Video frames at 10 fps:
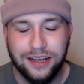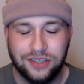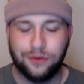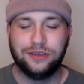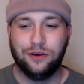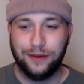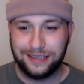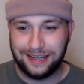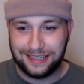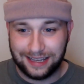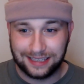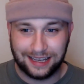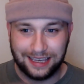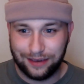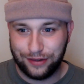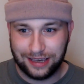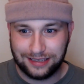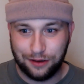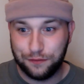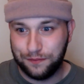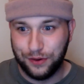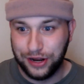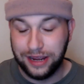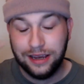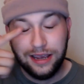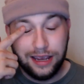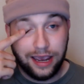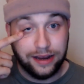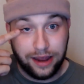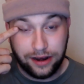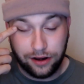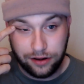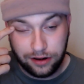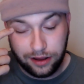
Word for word: So it's almost like Tencent giving itself money in in an,